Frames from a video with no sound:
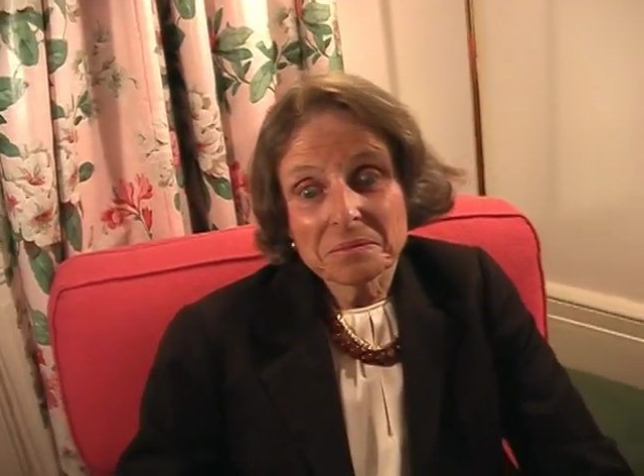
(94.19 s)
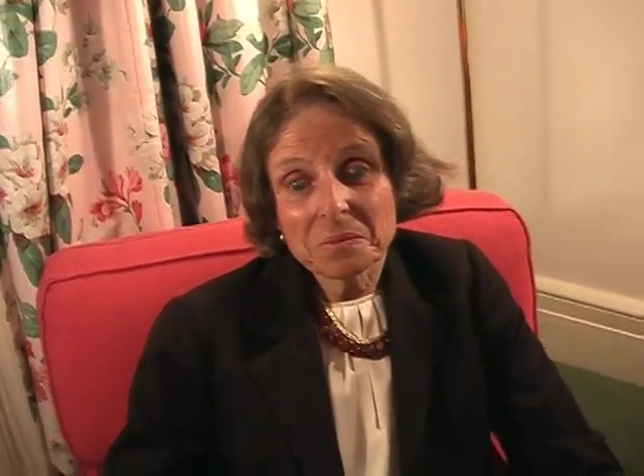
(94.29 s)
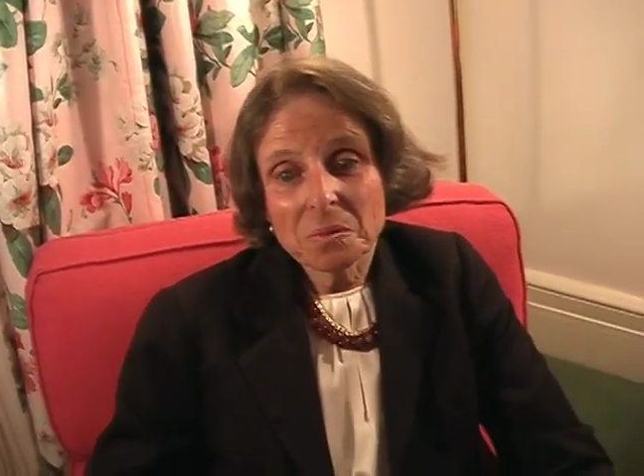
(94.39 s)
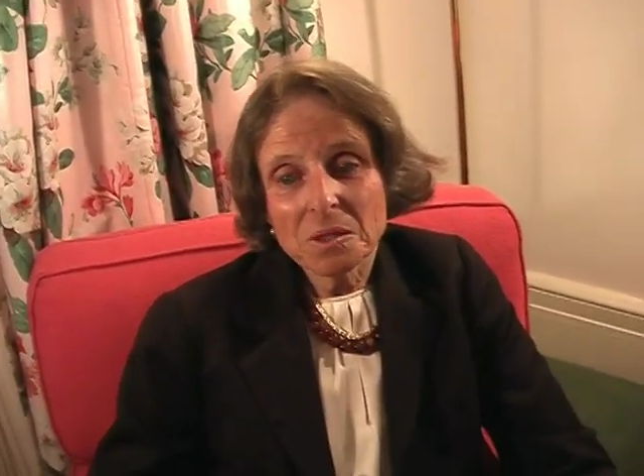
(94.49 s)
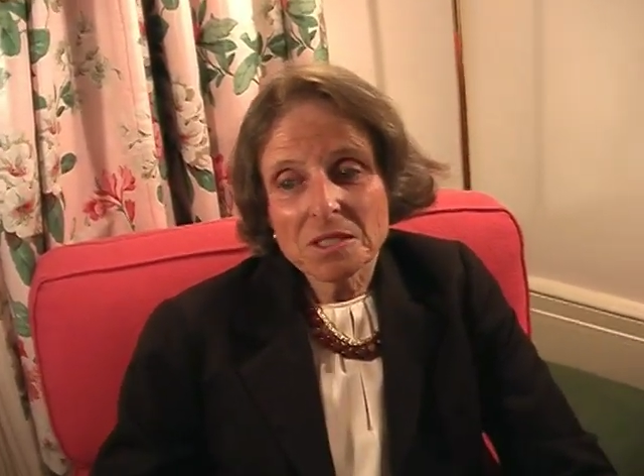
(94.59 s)

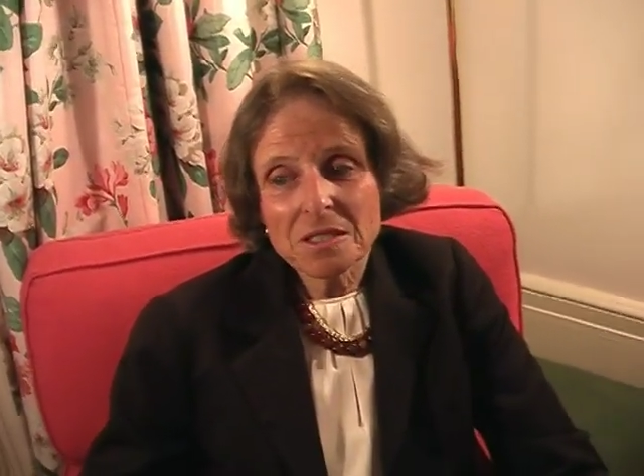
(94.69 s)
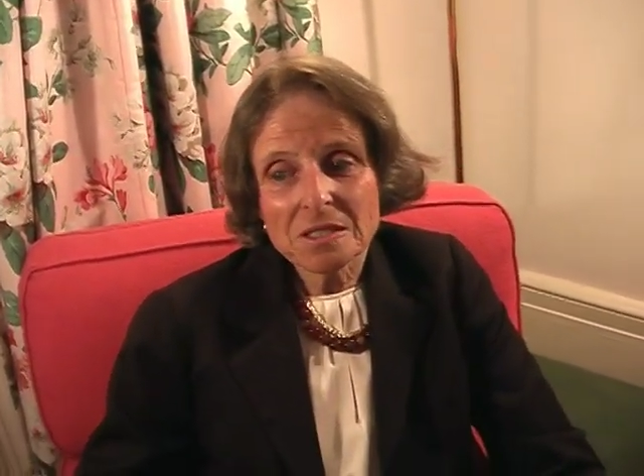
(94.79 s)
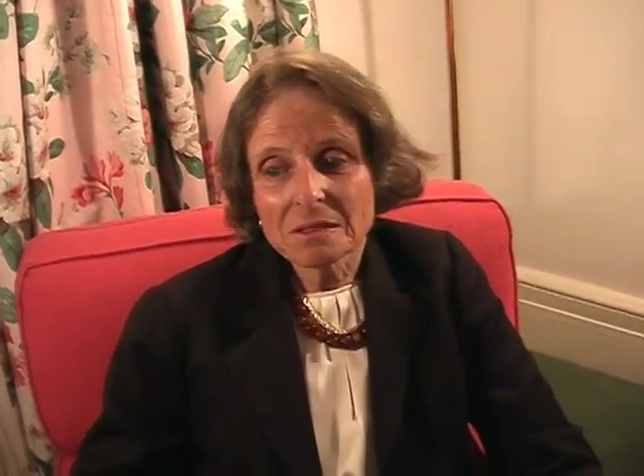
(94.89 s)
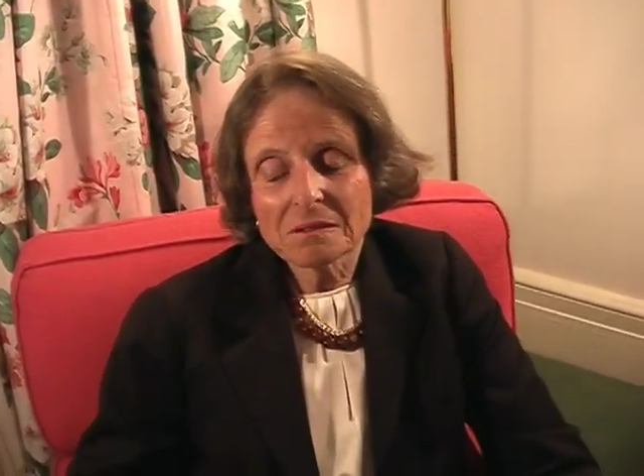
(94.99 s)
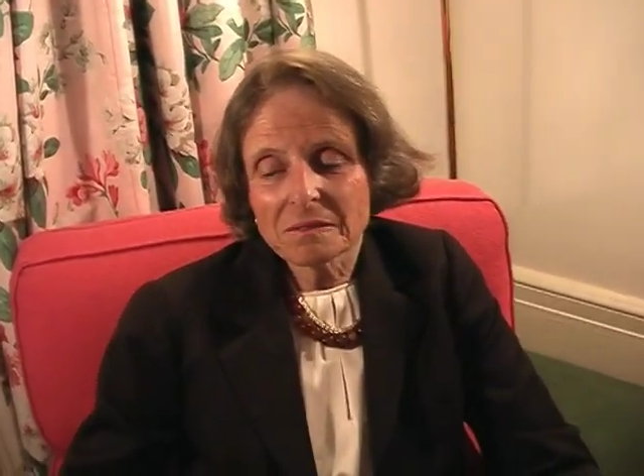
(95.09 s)
was
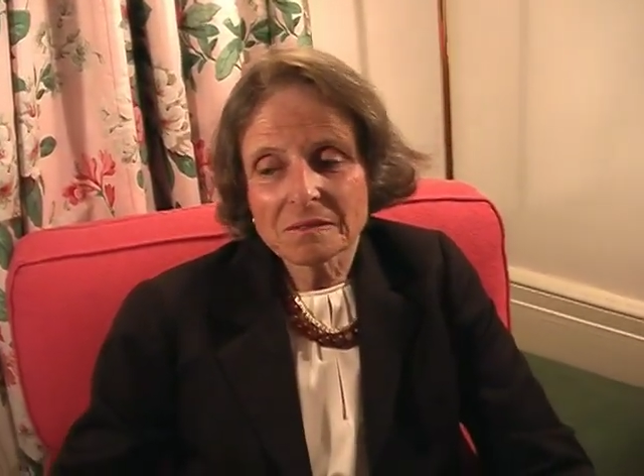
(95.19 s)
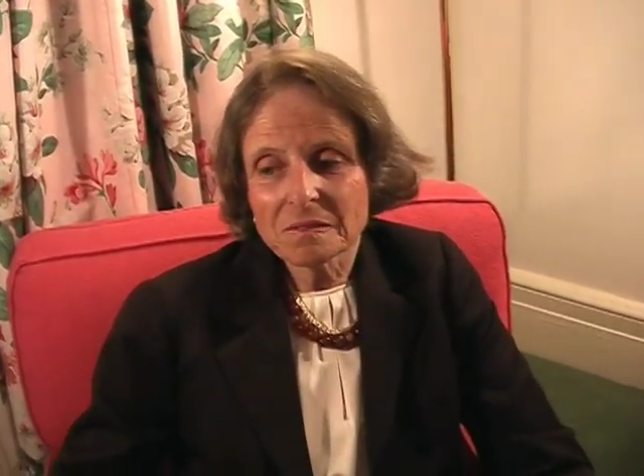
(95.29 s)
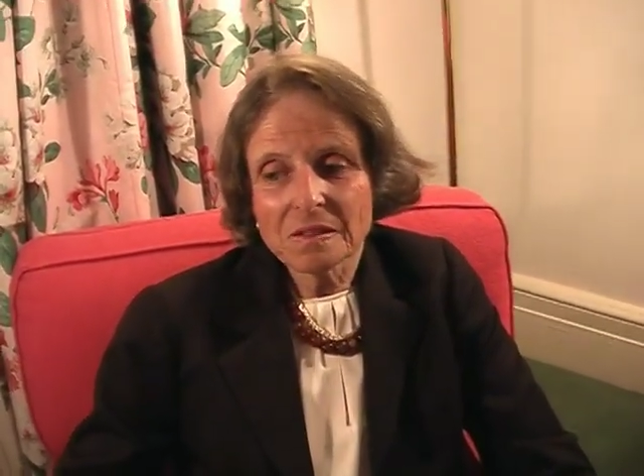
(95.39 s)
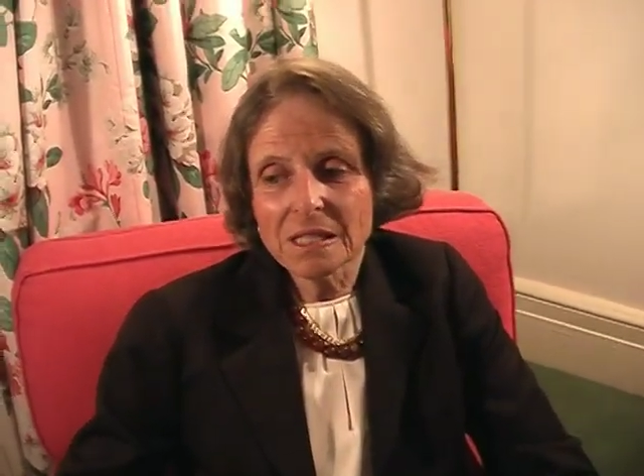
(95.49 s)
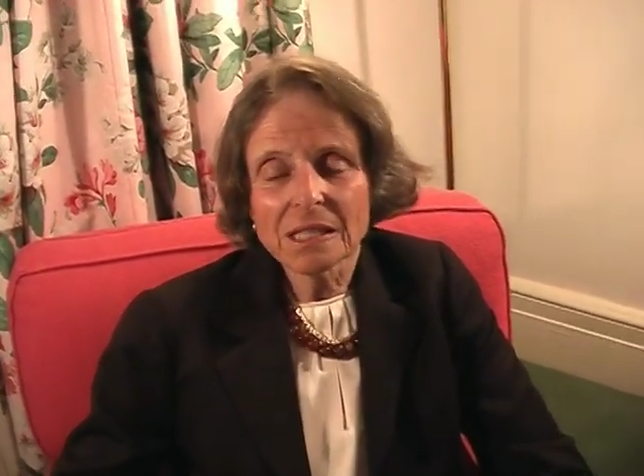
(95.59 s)

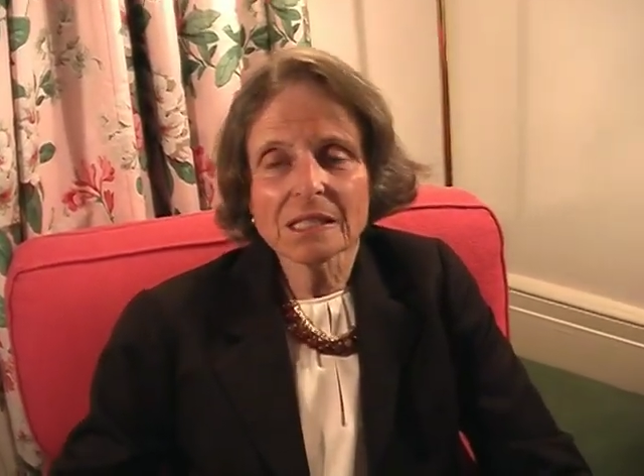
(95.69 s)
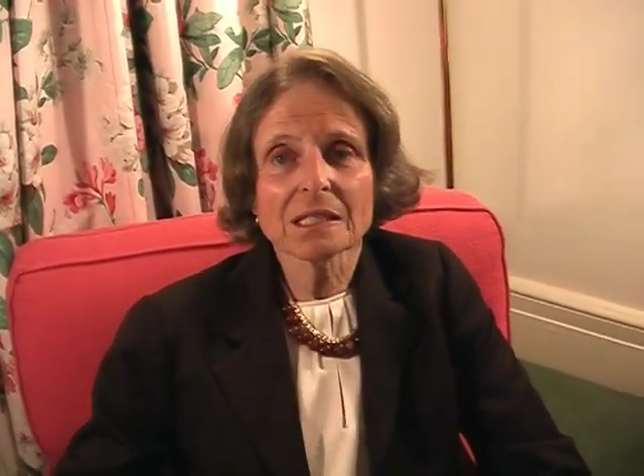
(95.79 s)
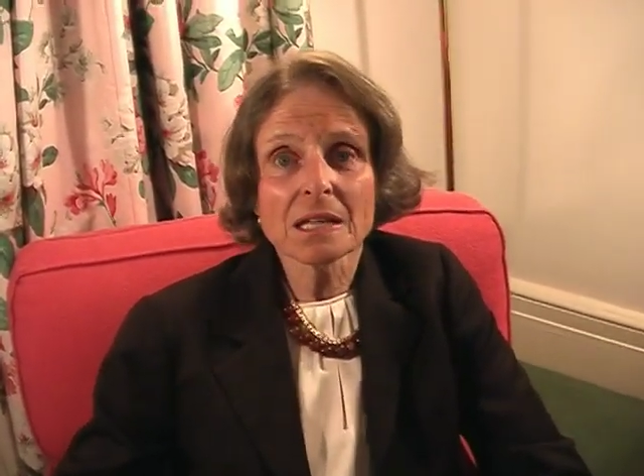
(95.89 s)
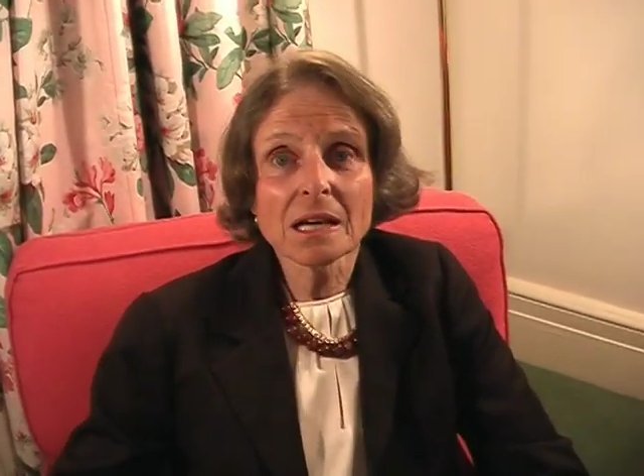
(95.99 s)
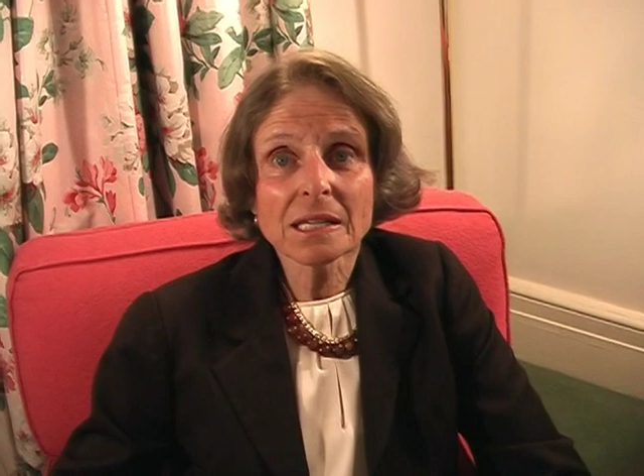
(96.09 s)

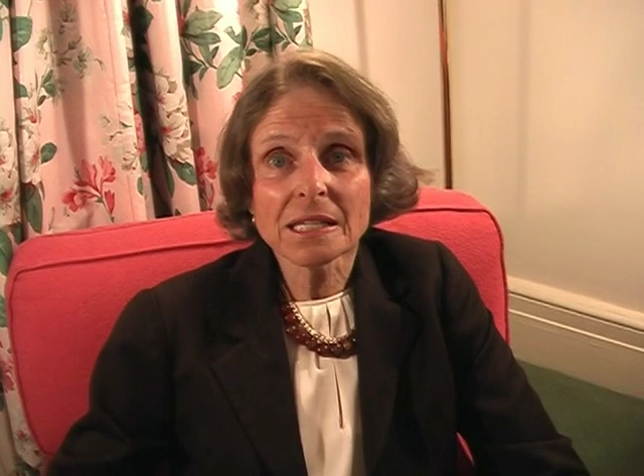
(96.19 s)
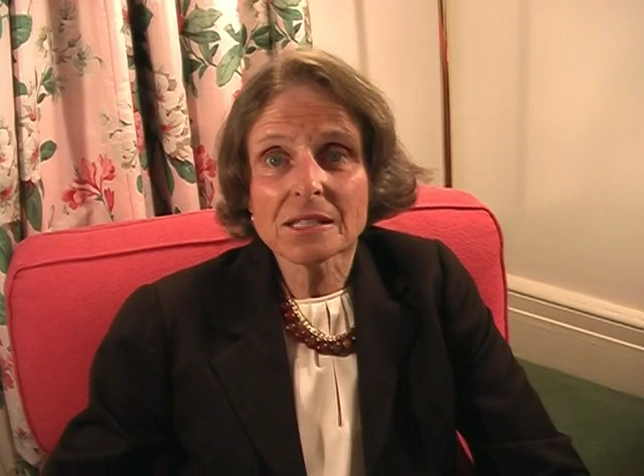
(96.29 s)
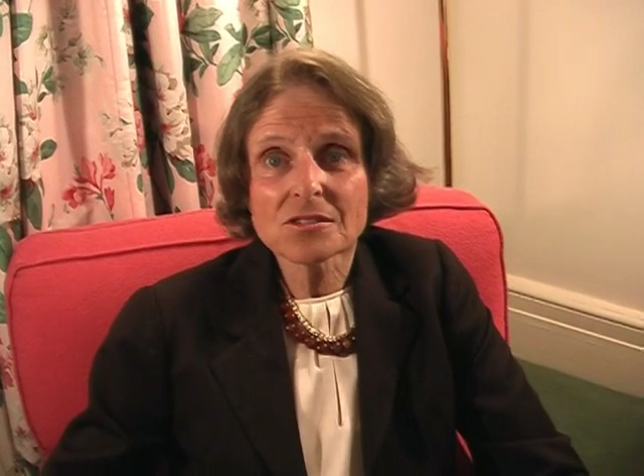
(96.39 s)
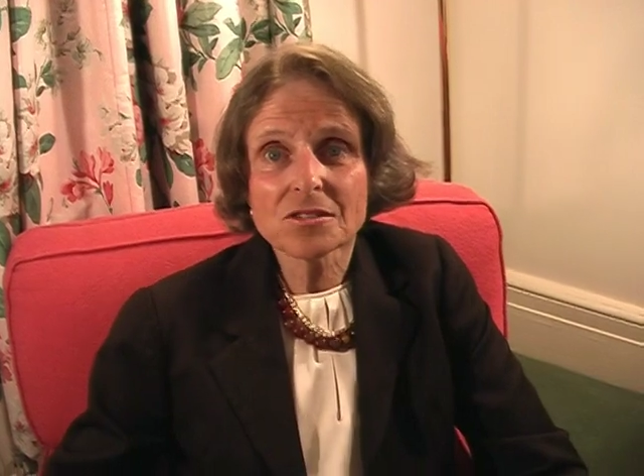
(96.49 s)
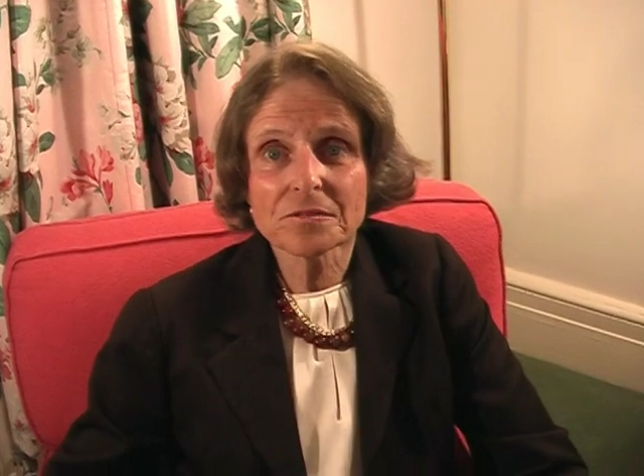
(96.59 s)
thinking, lucky
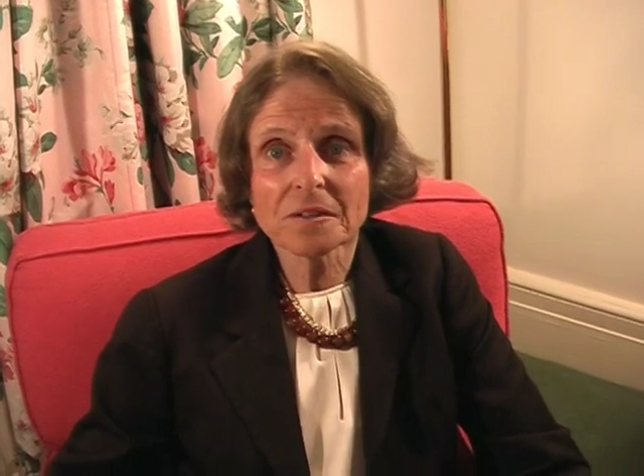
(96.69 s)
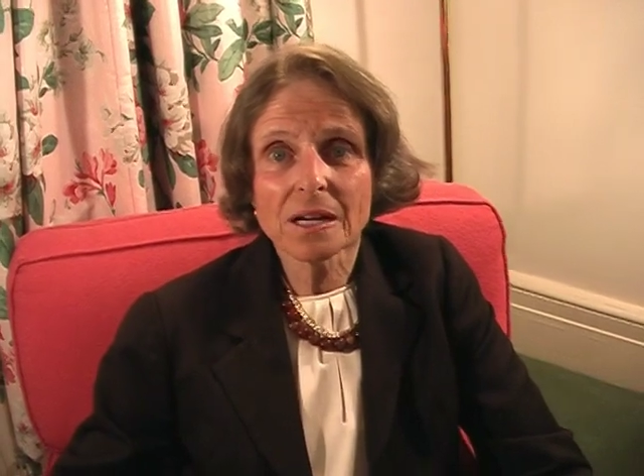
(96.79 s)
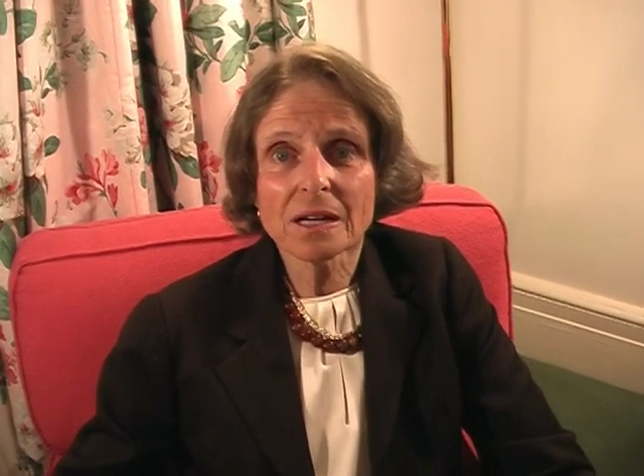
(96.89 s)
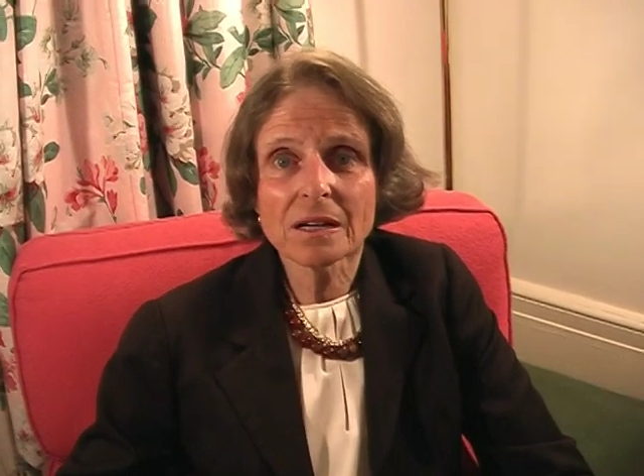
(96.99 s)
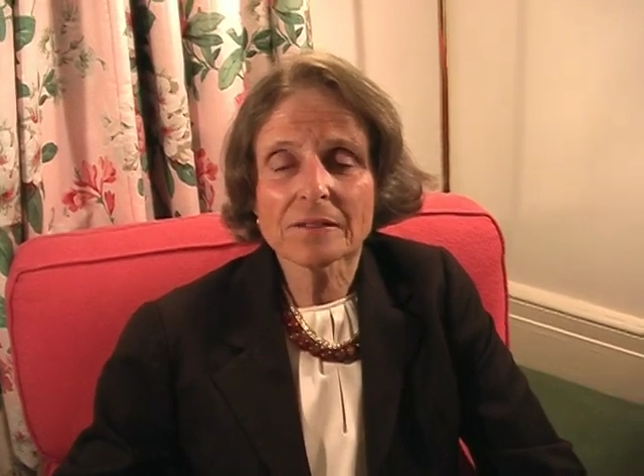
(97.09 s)
to
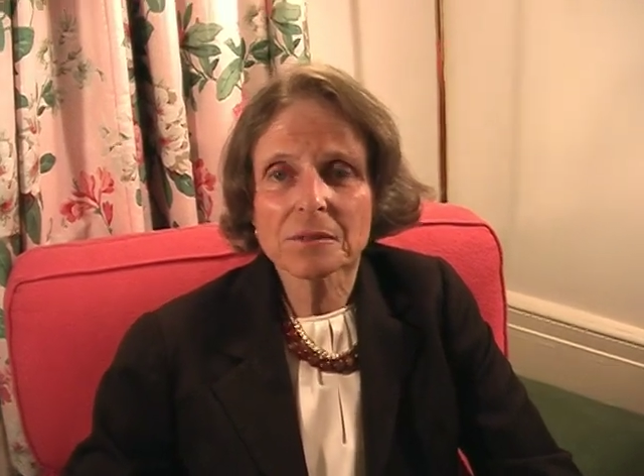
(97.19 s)
survive.